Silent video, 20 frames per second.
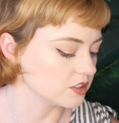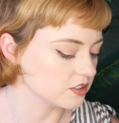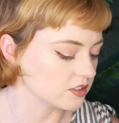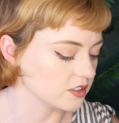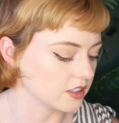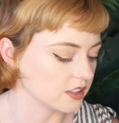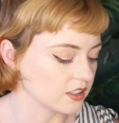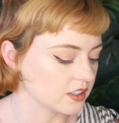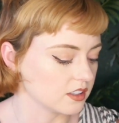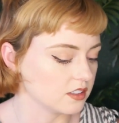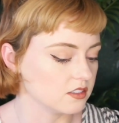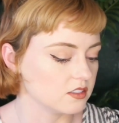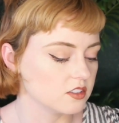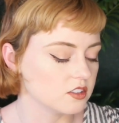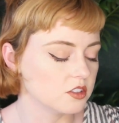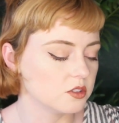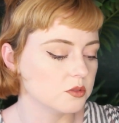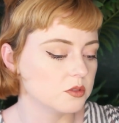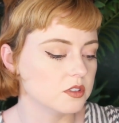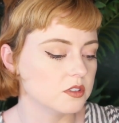is like
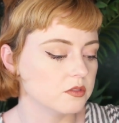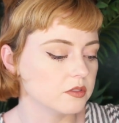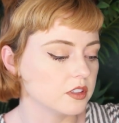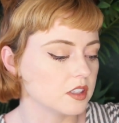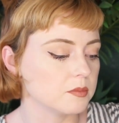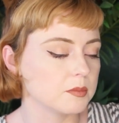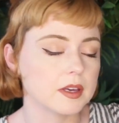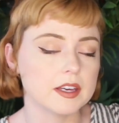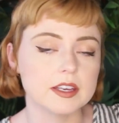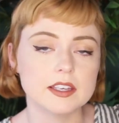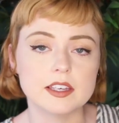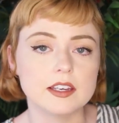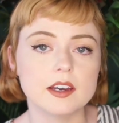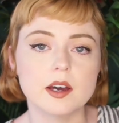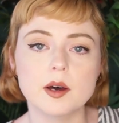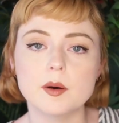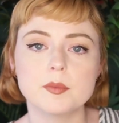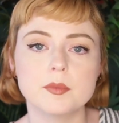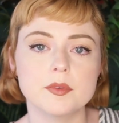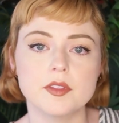intuitively picking
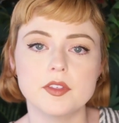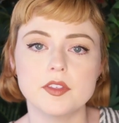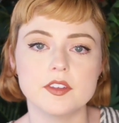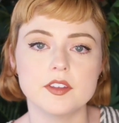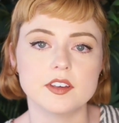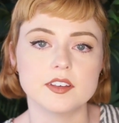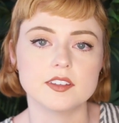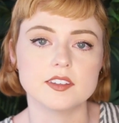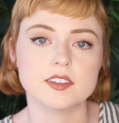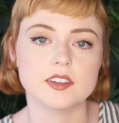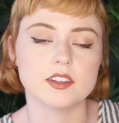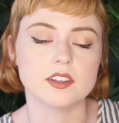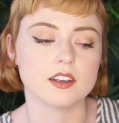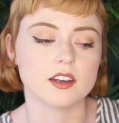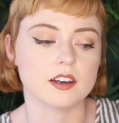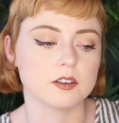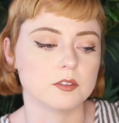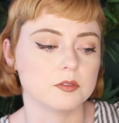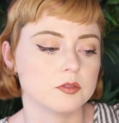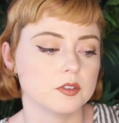up the things that
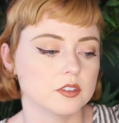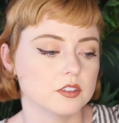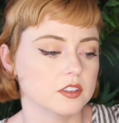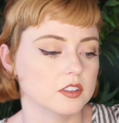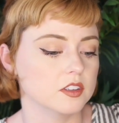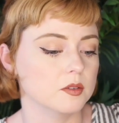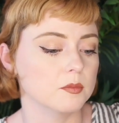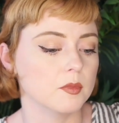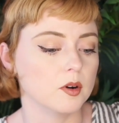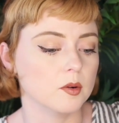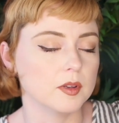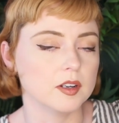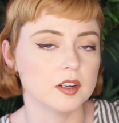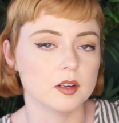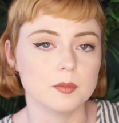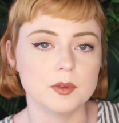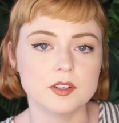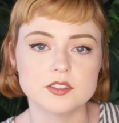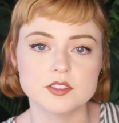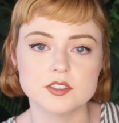I feel in the moment
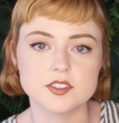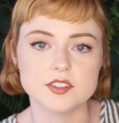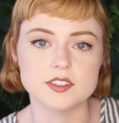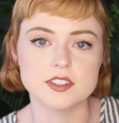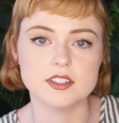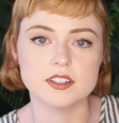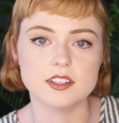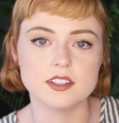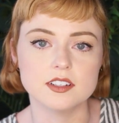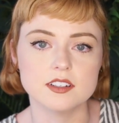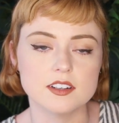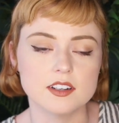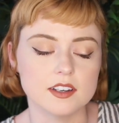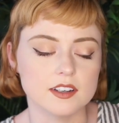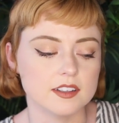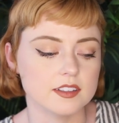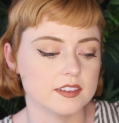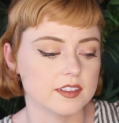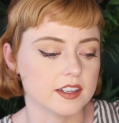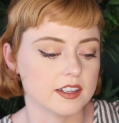I'm interested in,
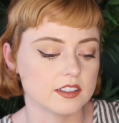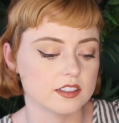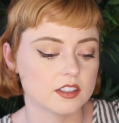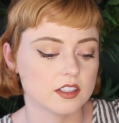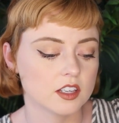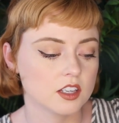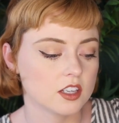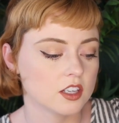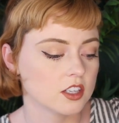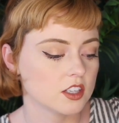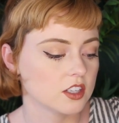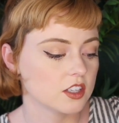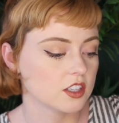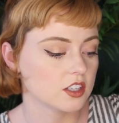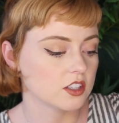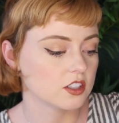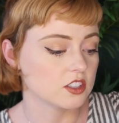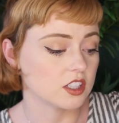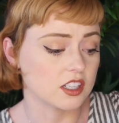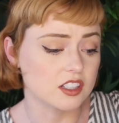and that
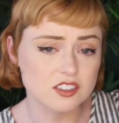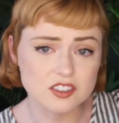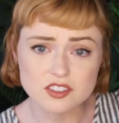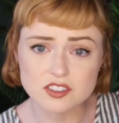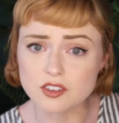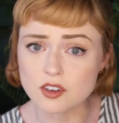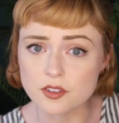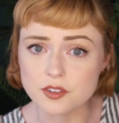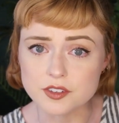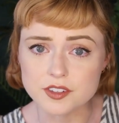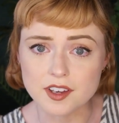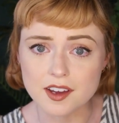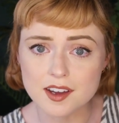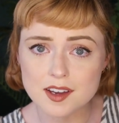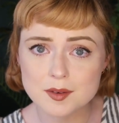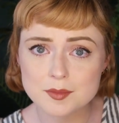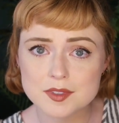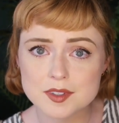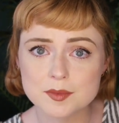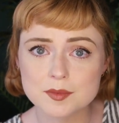changes all the
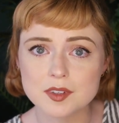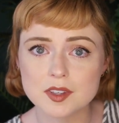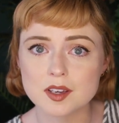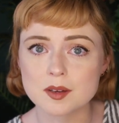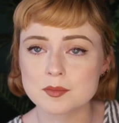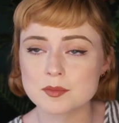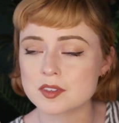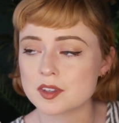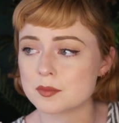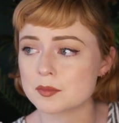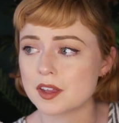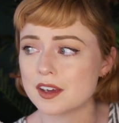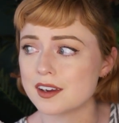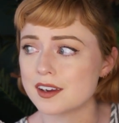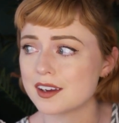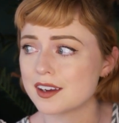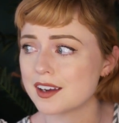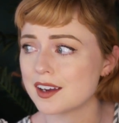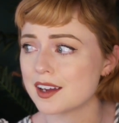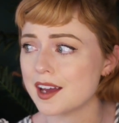time. Sometimes I'm
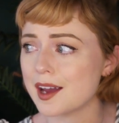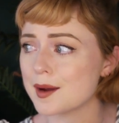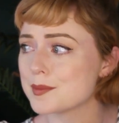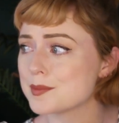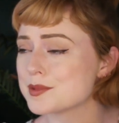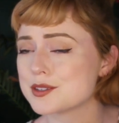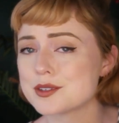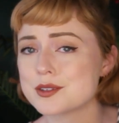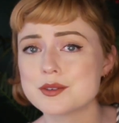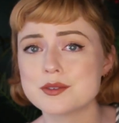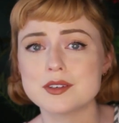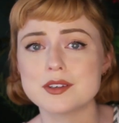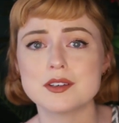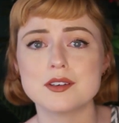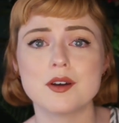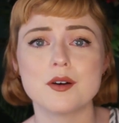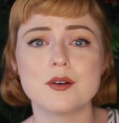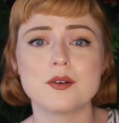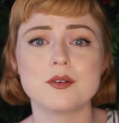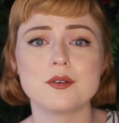like, absolutely
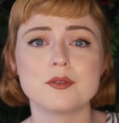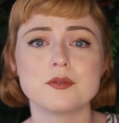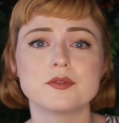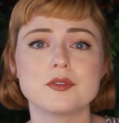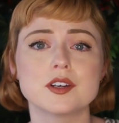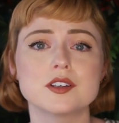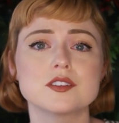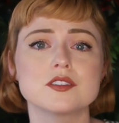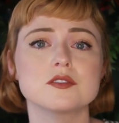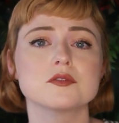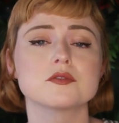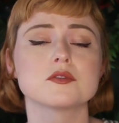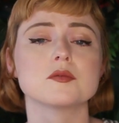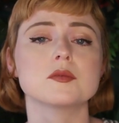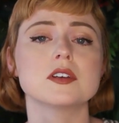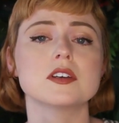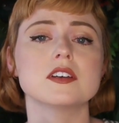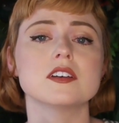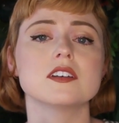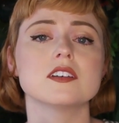no fiction for
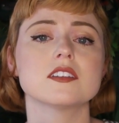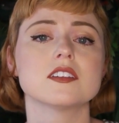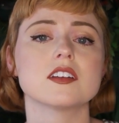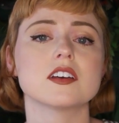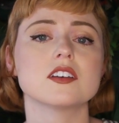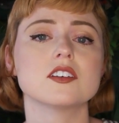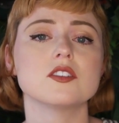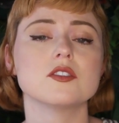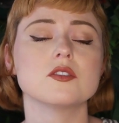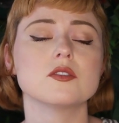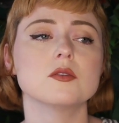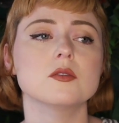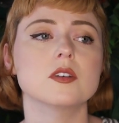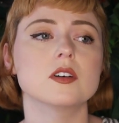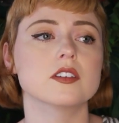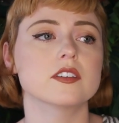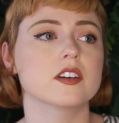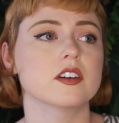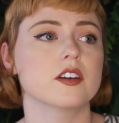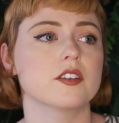me, thank you.
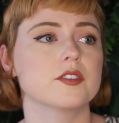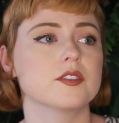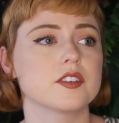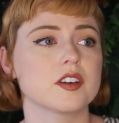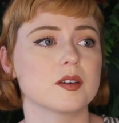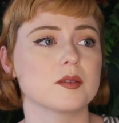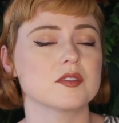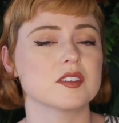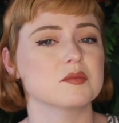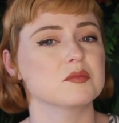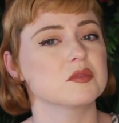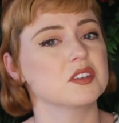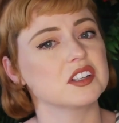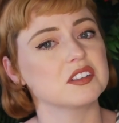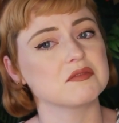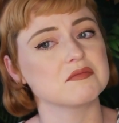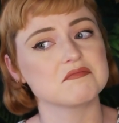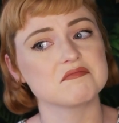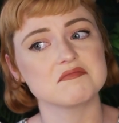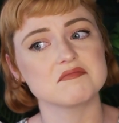And then other times I'm
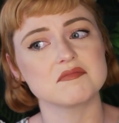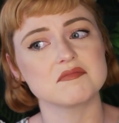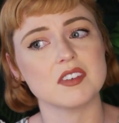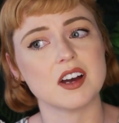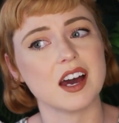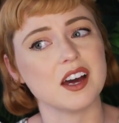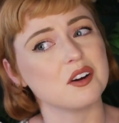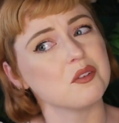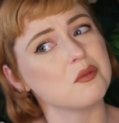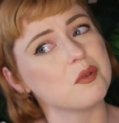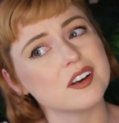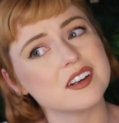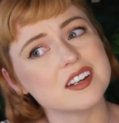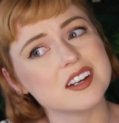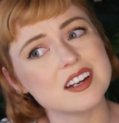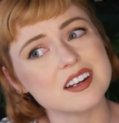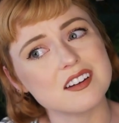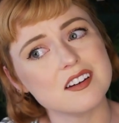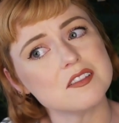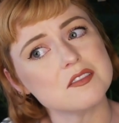like, I don't want
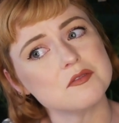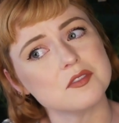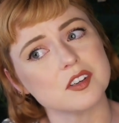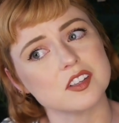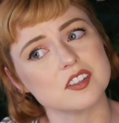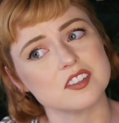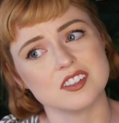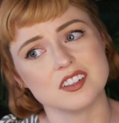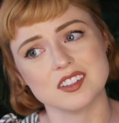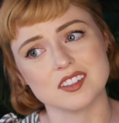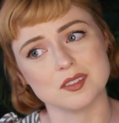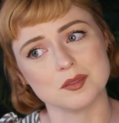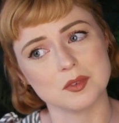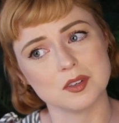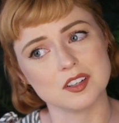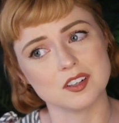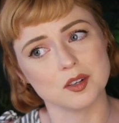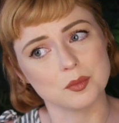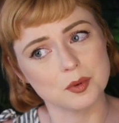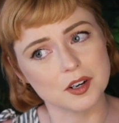any nonfiction because I'm
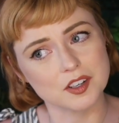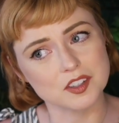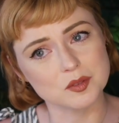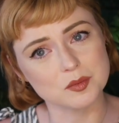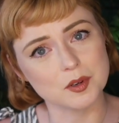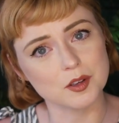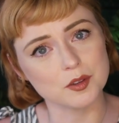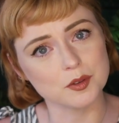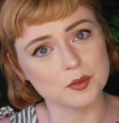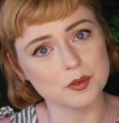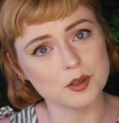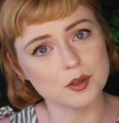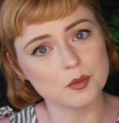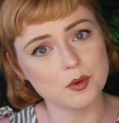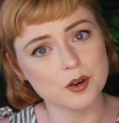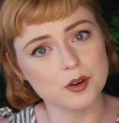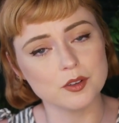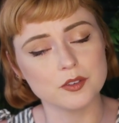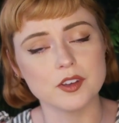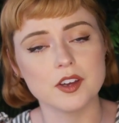getting depressed about the real
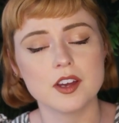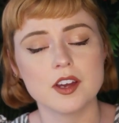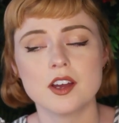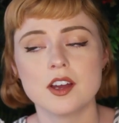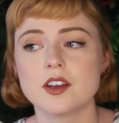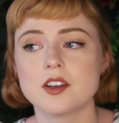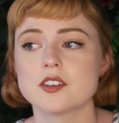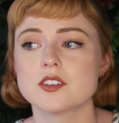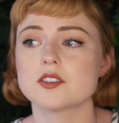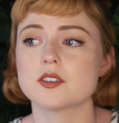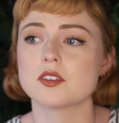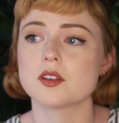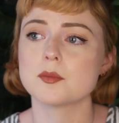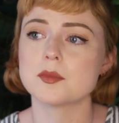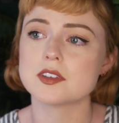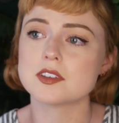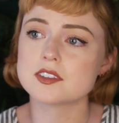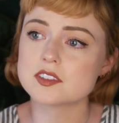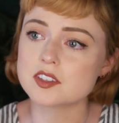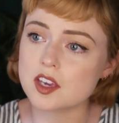world. So let
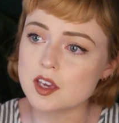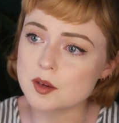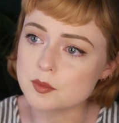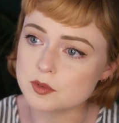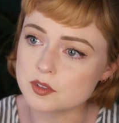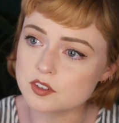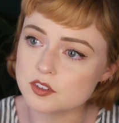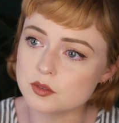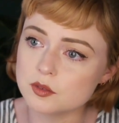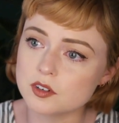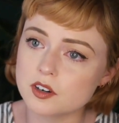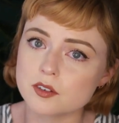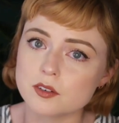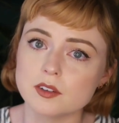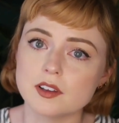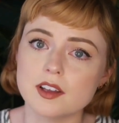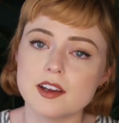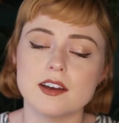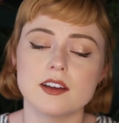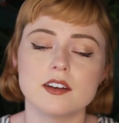me escape into another
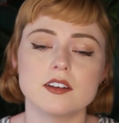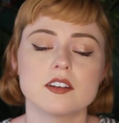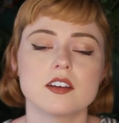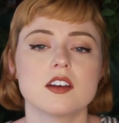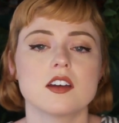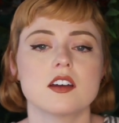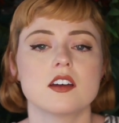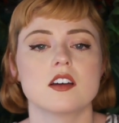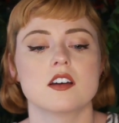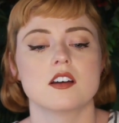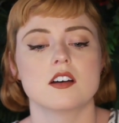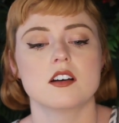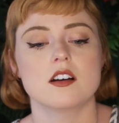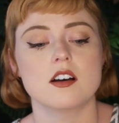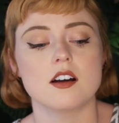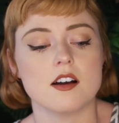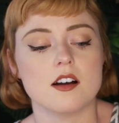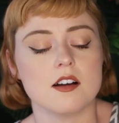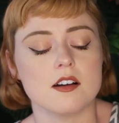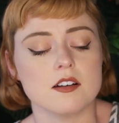land.
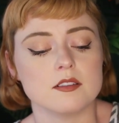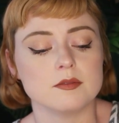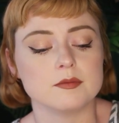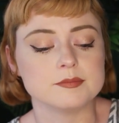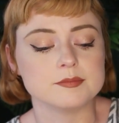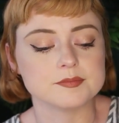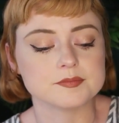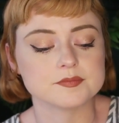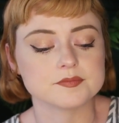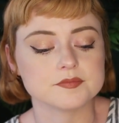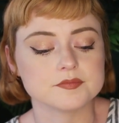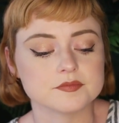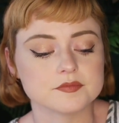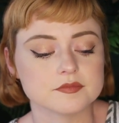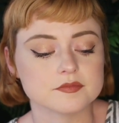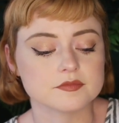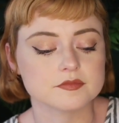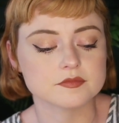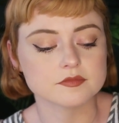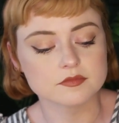Um,
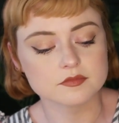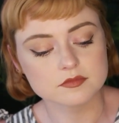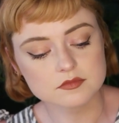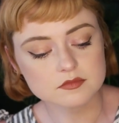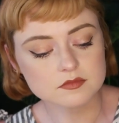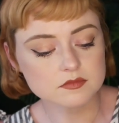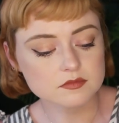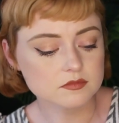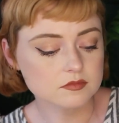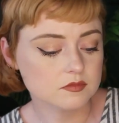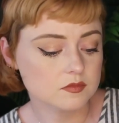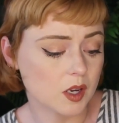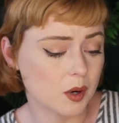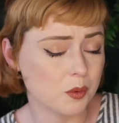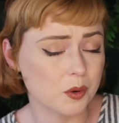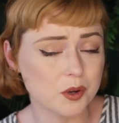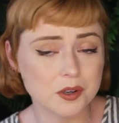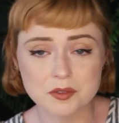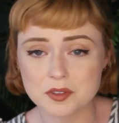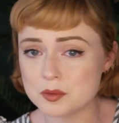I
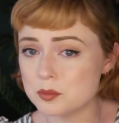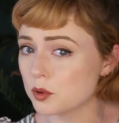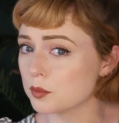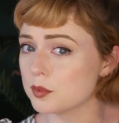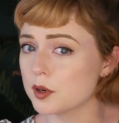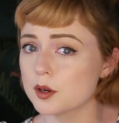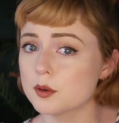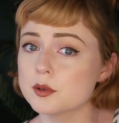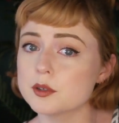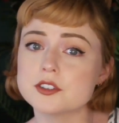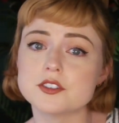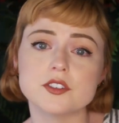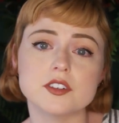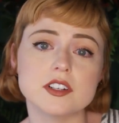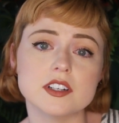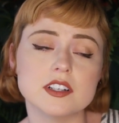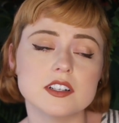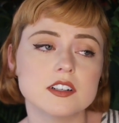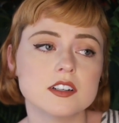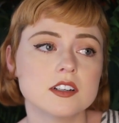want to read more
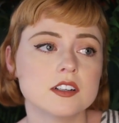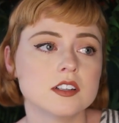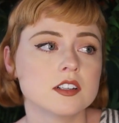poetry.